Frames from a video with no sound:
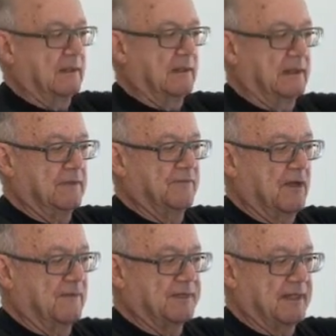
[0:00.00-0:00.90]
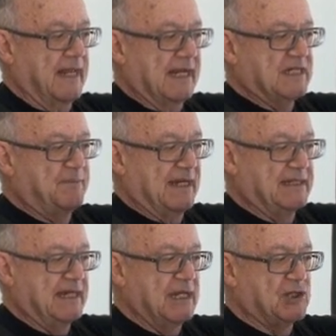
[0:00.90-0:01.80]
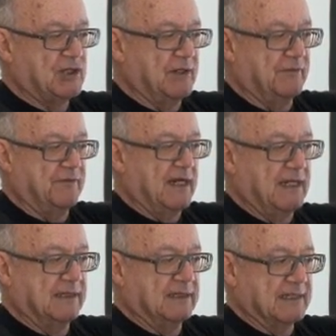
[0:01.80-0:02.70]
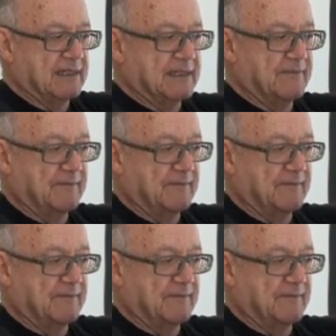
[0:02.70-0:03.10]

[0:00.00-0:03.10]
it involves an expectation of violence.